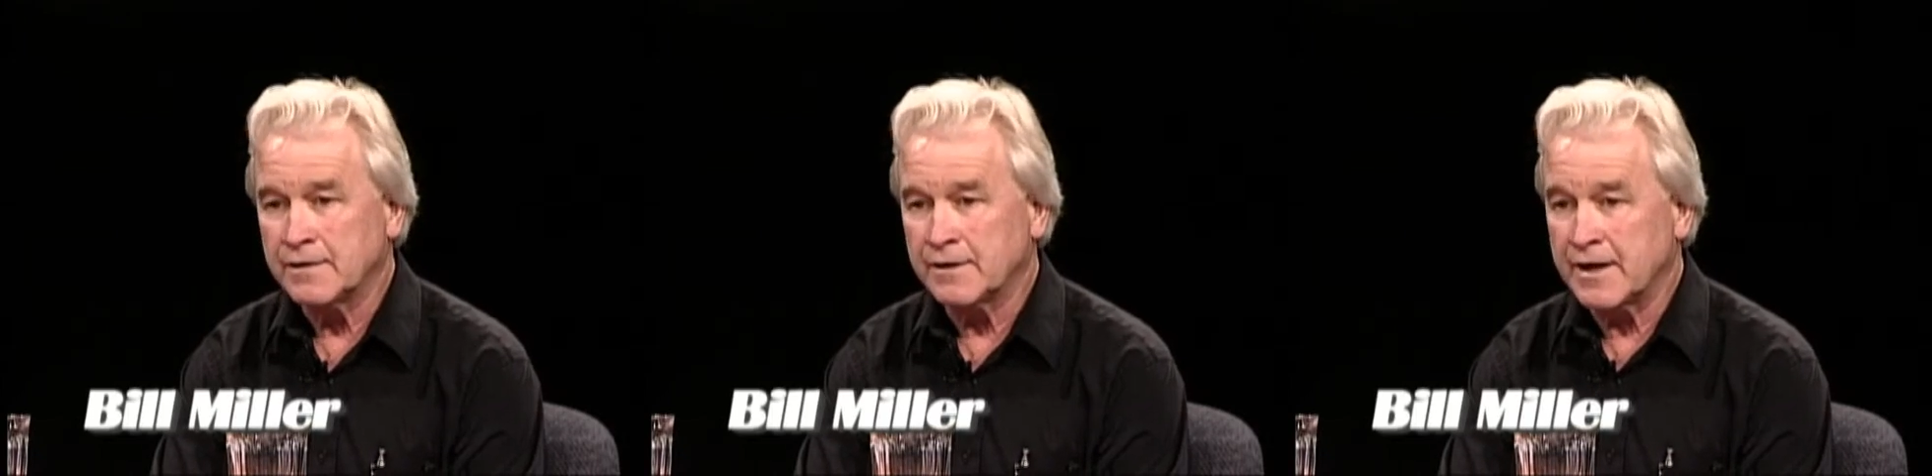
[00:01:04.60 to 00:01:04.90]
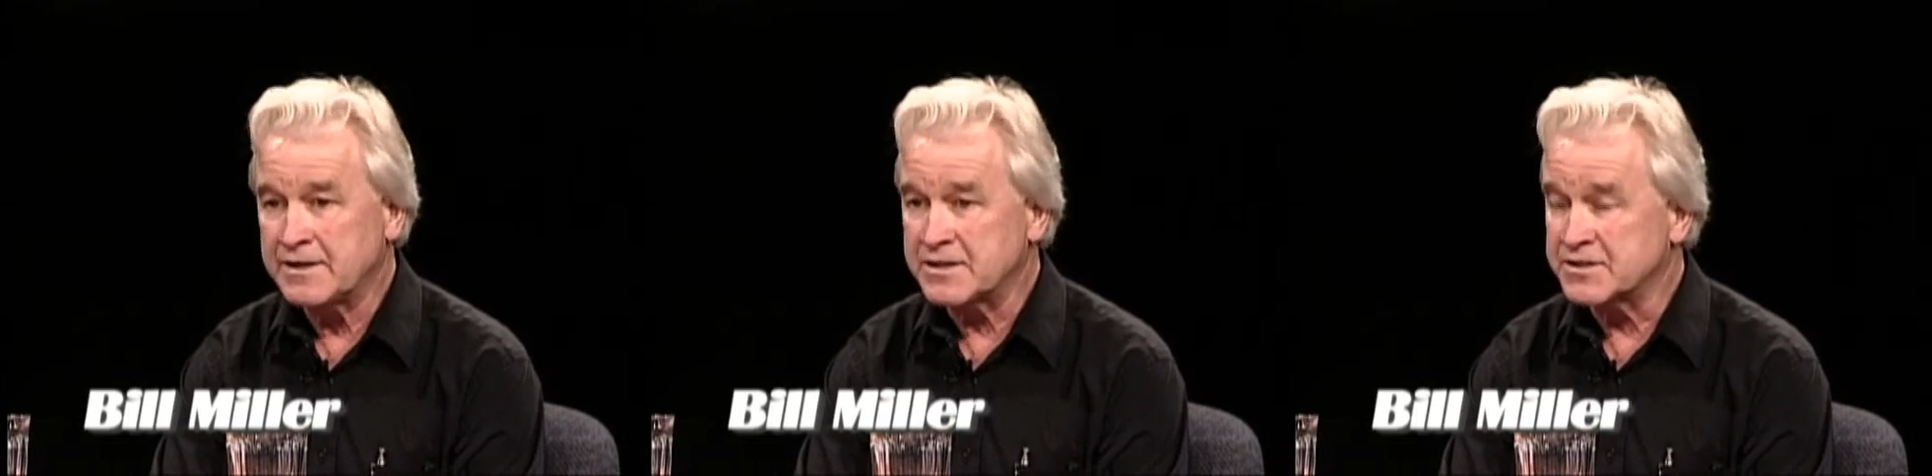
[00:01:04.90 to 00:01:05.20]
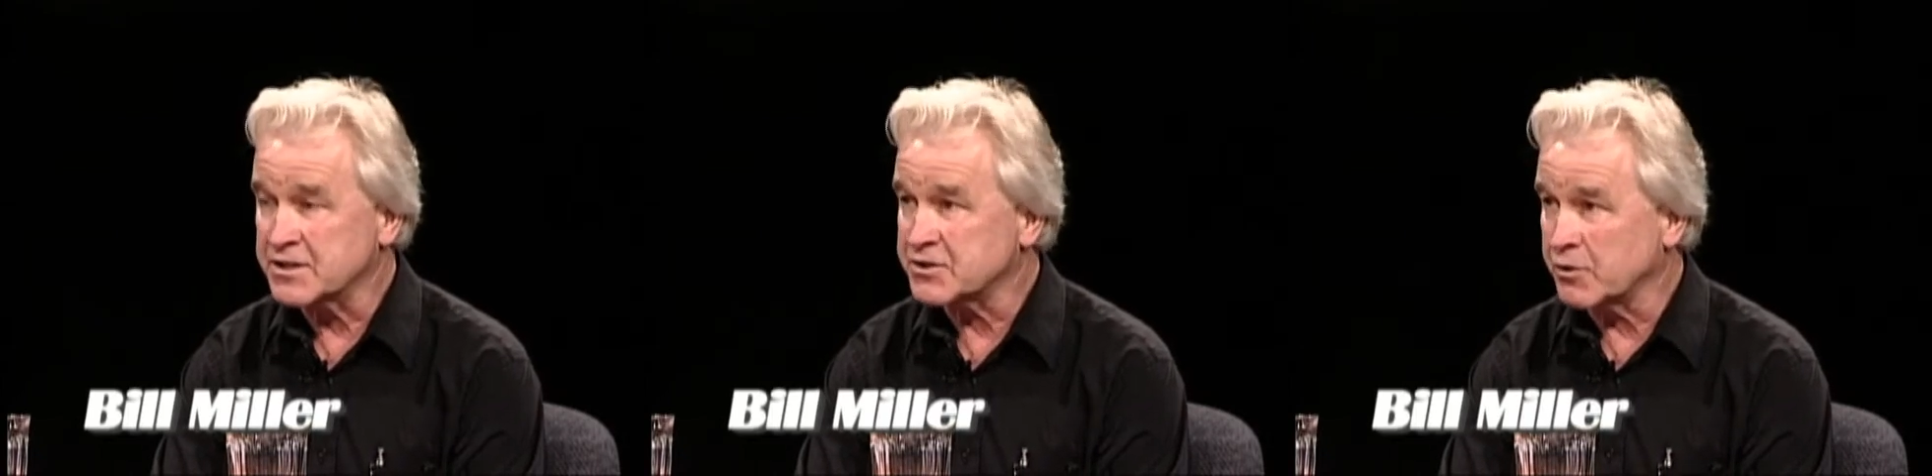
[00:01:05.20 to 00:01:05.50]
in
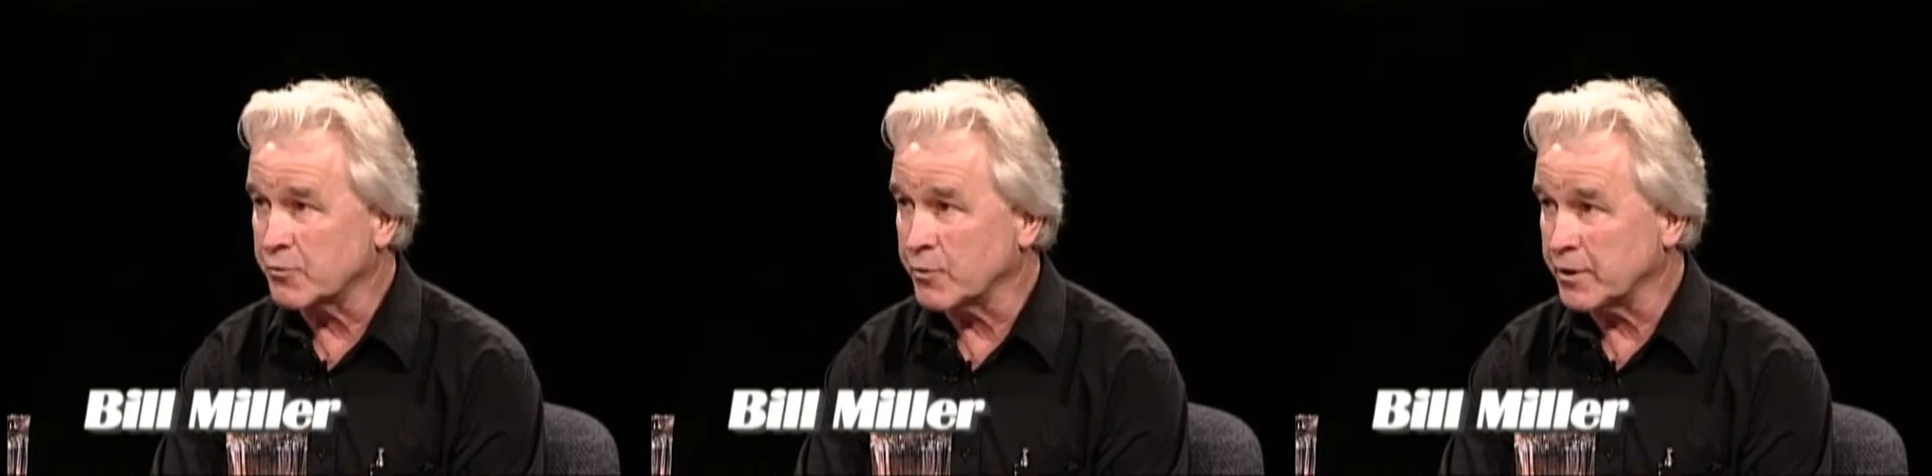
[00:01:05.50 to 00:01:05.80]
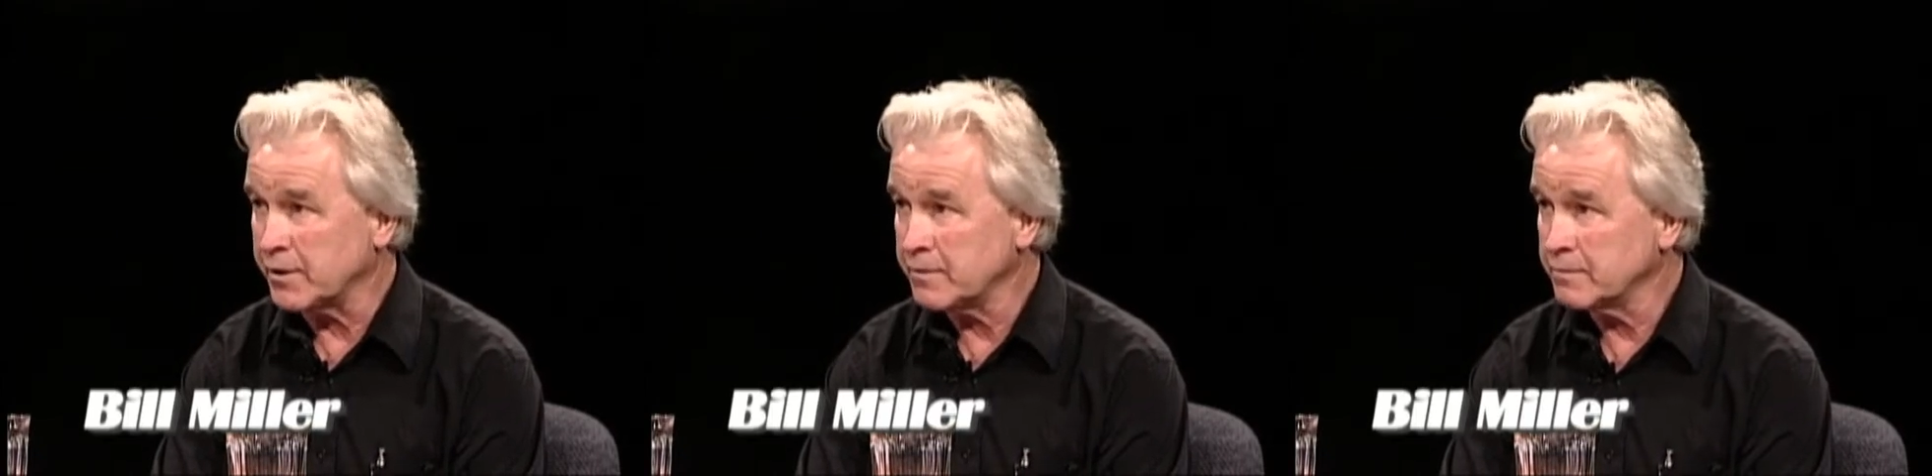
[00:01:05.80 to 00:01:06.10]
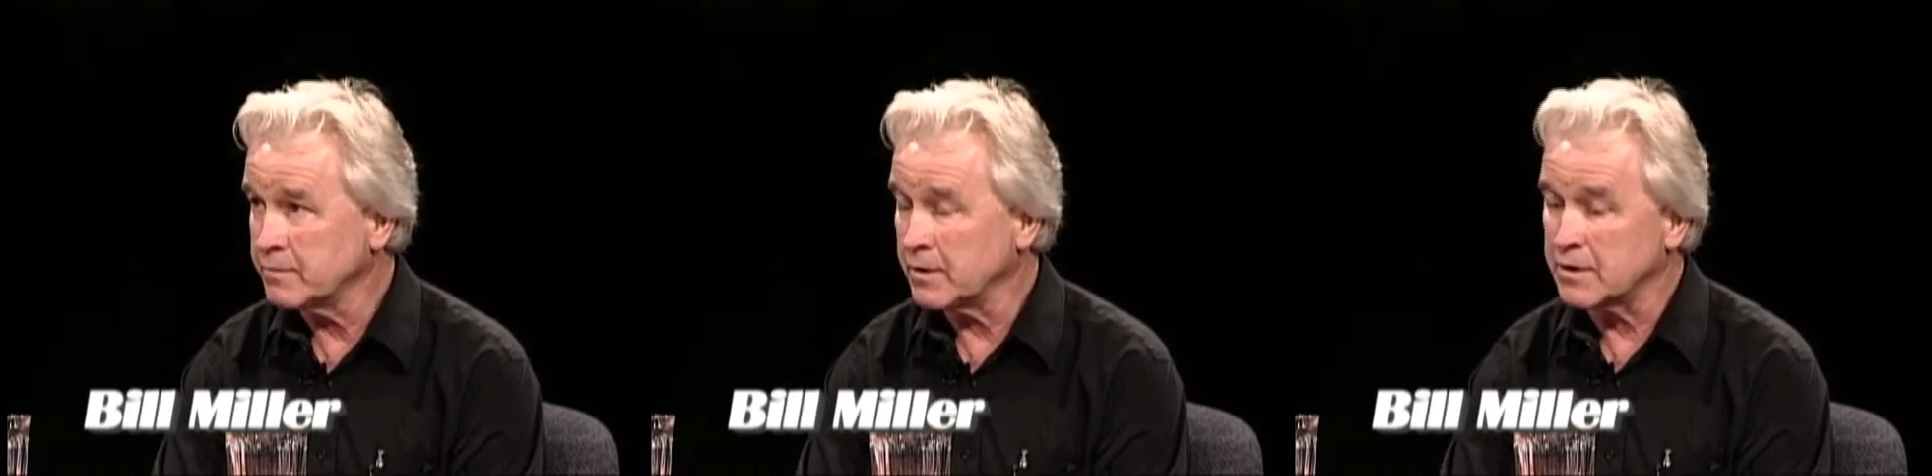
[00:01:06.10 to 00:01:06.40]
1863
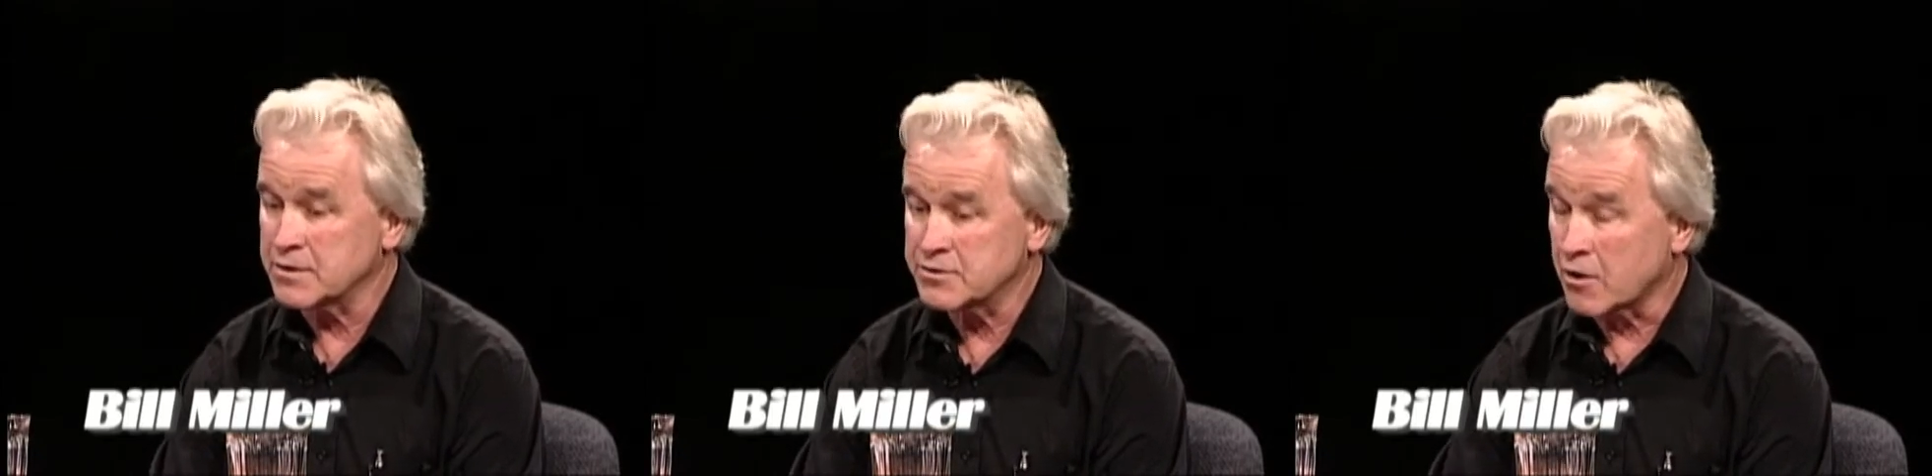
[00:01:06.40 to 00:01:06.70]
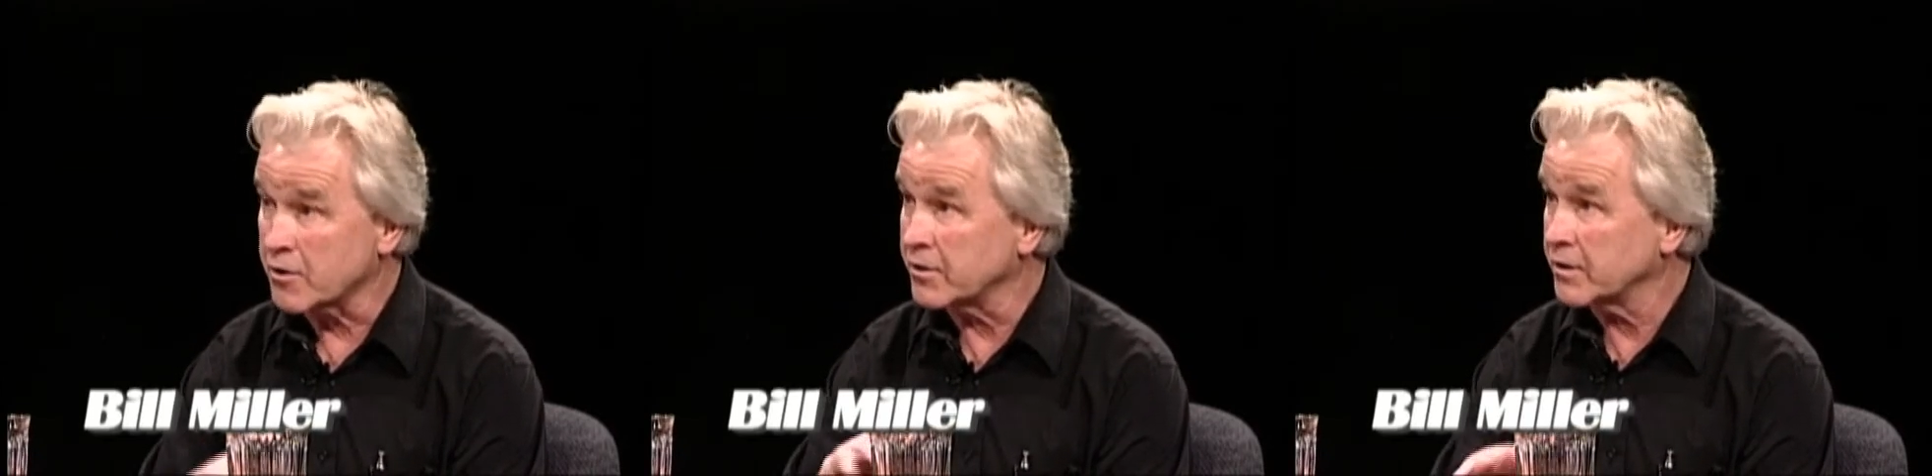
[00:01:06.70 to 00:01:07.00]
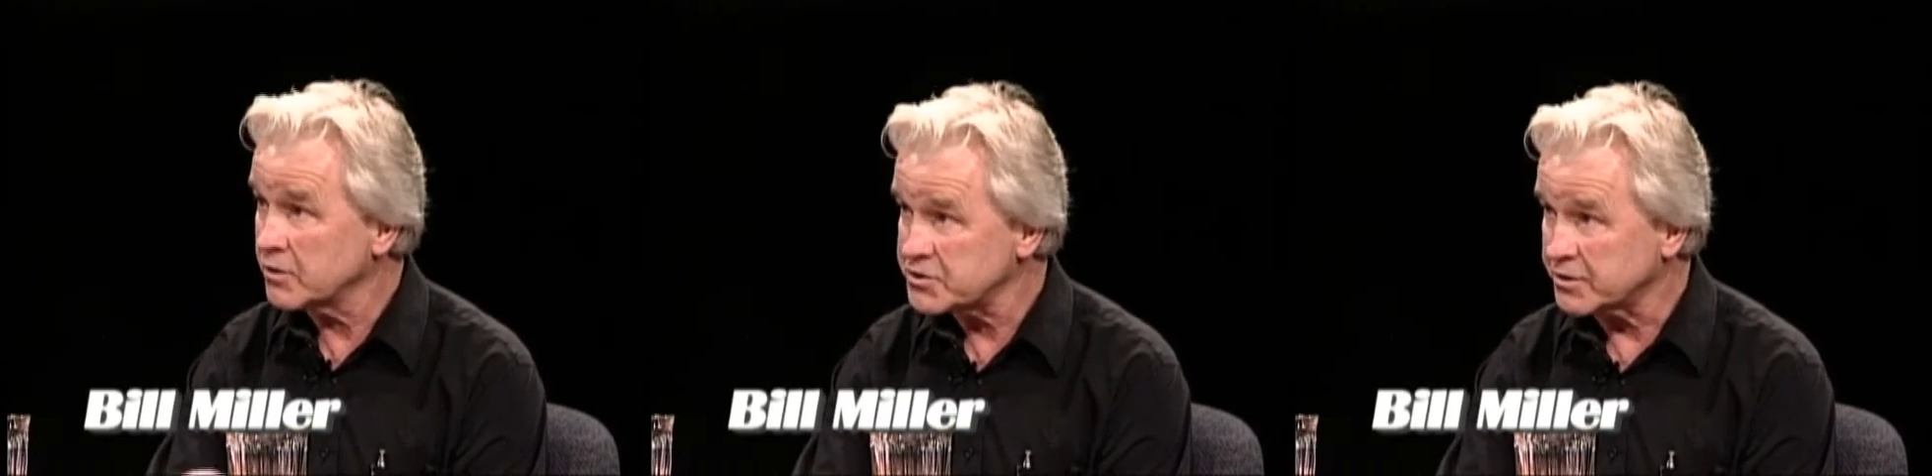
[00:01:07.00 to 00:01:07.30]
started
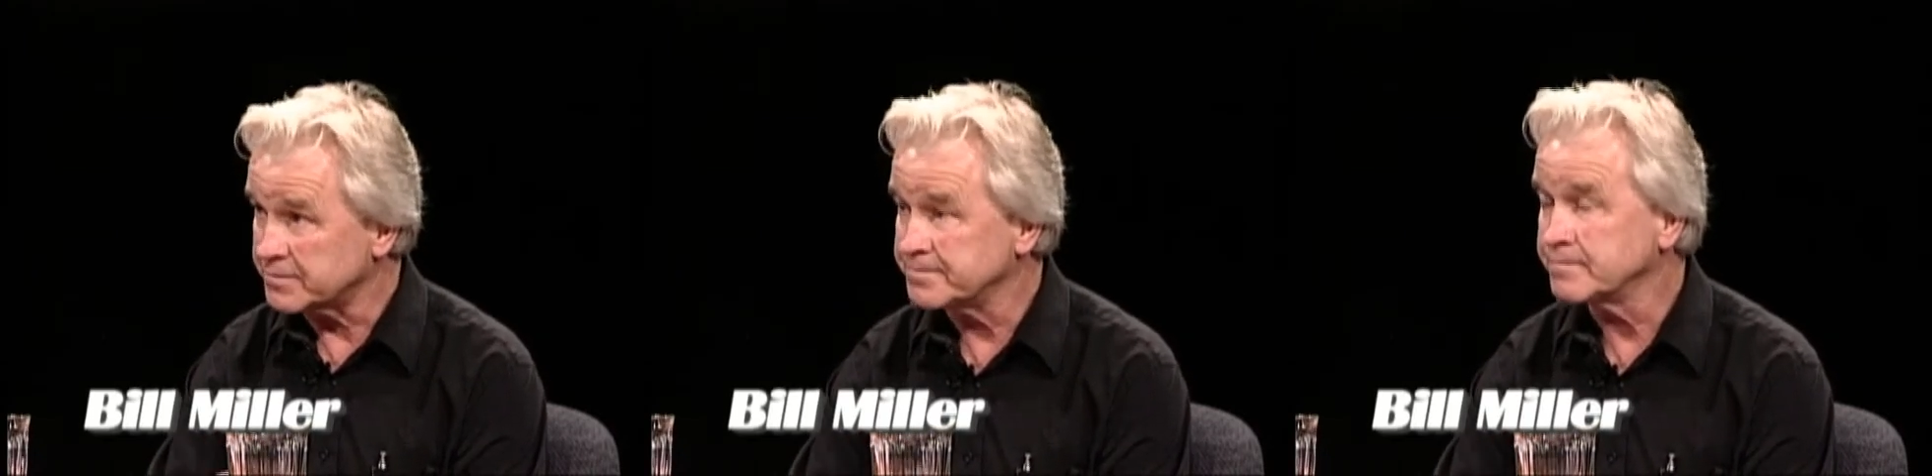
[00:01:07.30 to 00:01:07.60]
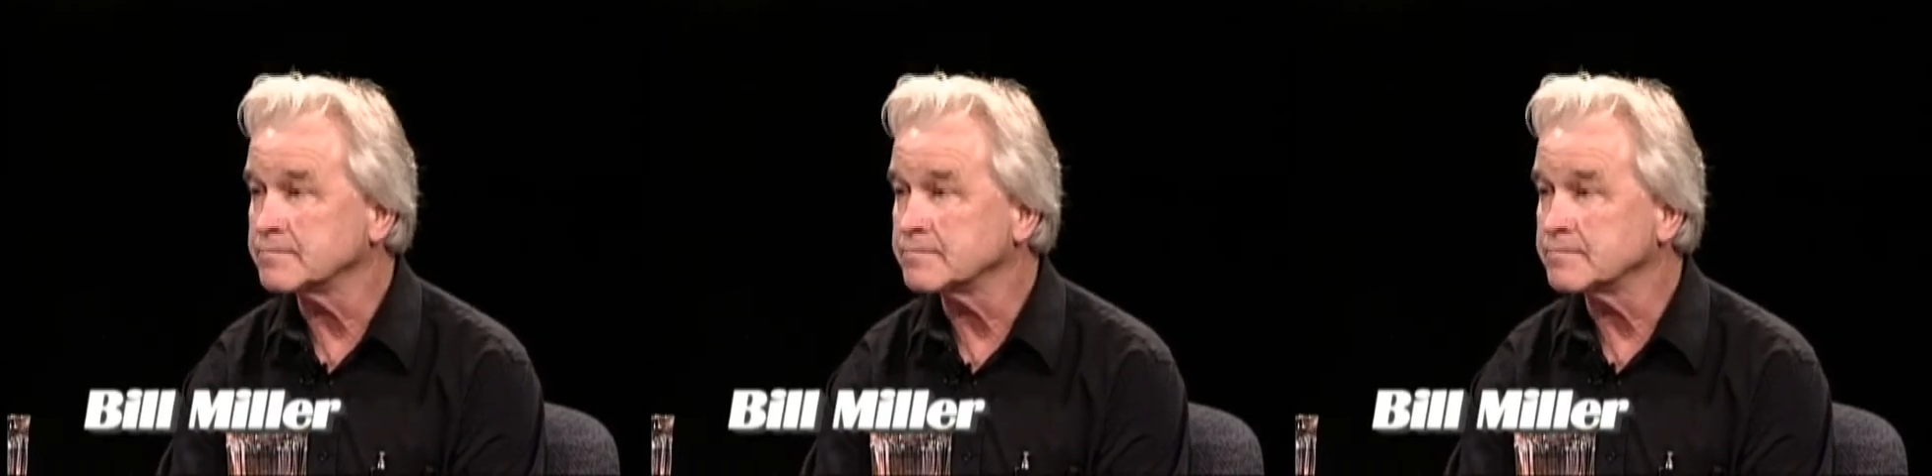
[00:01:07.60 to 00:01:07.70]
in Lewiston.